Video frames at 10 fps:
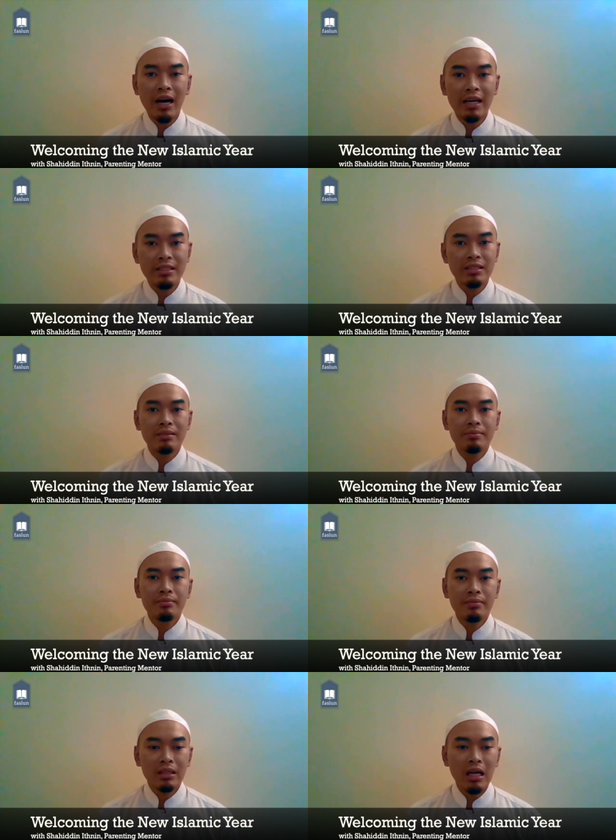hearts.
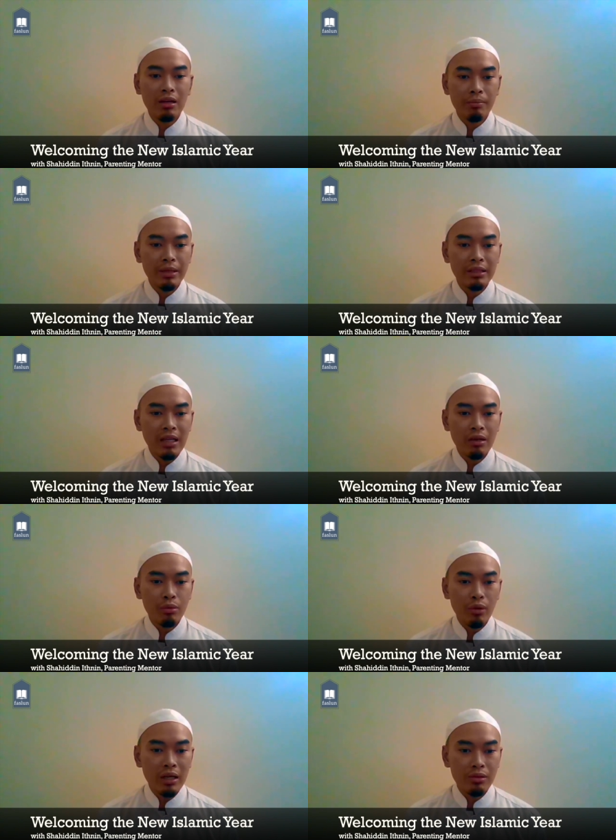Min
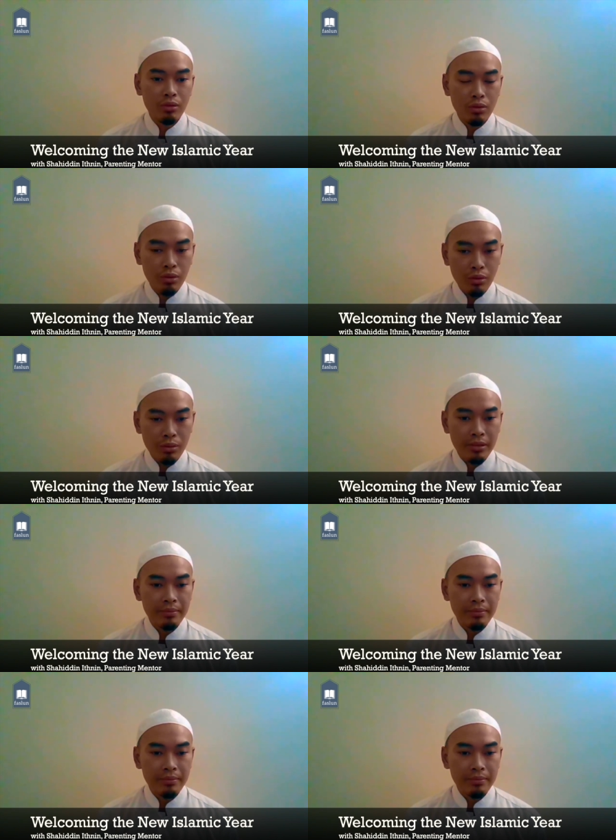taqwal qulub.